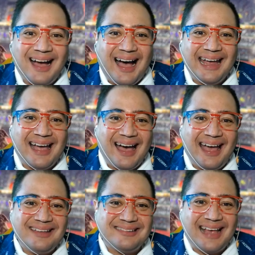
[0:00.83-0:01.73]
Hi
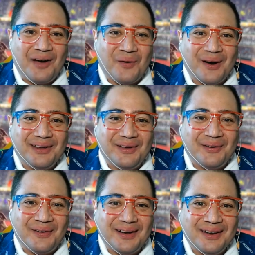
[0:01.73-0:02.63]
guys, how are
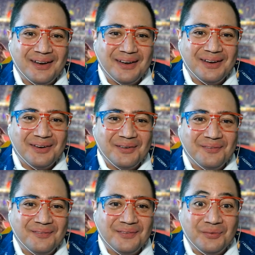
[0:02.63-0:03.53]
you?
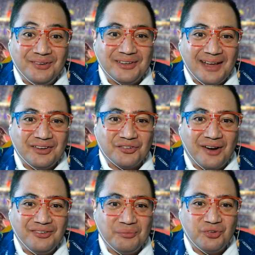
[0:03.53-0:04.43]
Would you like to try
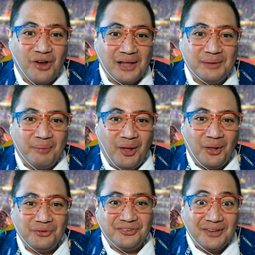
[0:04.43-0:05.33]
some chocolate
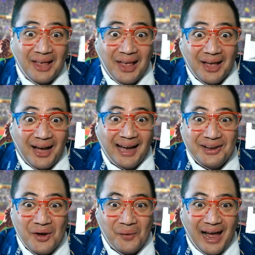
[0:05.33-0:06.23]
balls? I
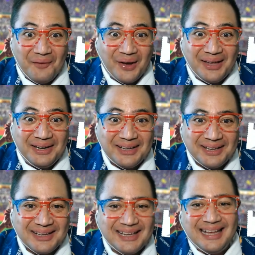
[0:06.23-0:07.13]
know I would.
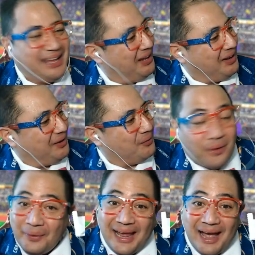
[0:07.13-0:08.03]
What
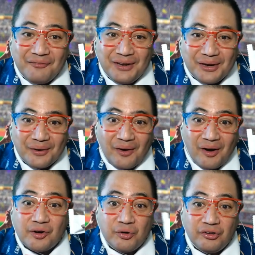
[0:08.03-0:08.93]
we have here are
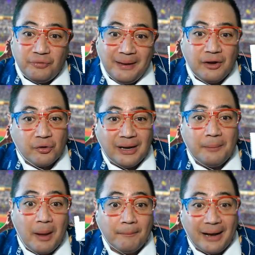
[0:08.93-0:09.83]
Krispy
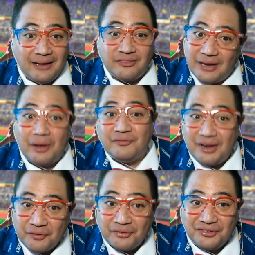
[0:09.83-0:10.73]
Kreme Bites. Now, I've
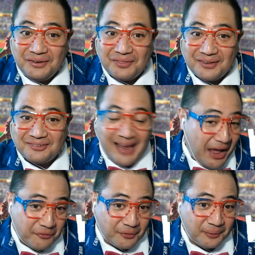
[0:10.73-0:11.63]
never seen this
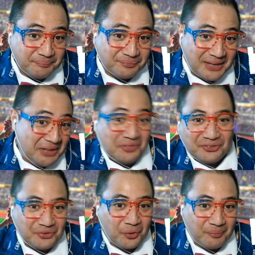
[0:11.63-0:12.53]
ever in the
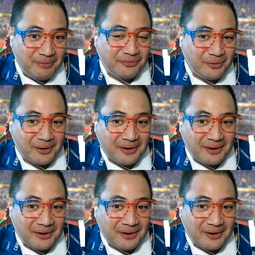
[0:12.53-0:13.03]
store before,